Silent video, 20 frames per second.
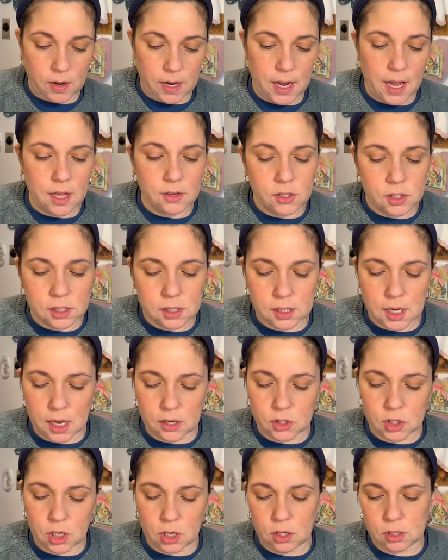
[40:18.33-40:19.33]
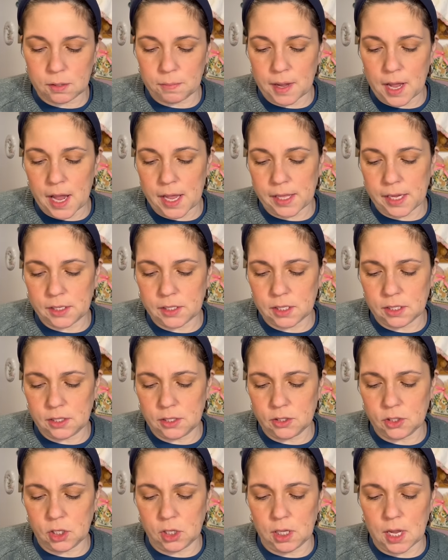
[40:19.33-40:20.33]
And I'll just, I'll show you some highlights because
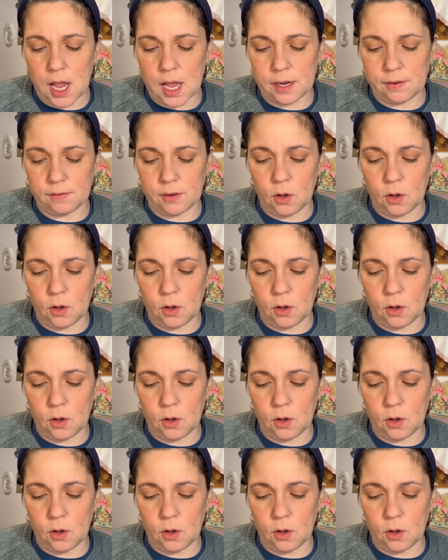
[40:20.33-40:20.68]
there's a lot of,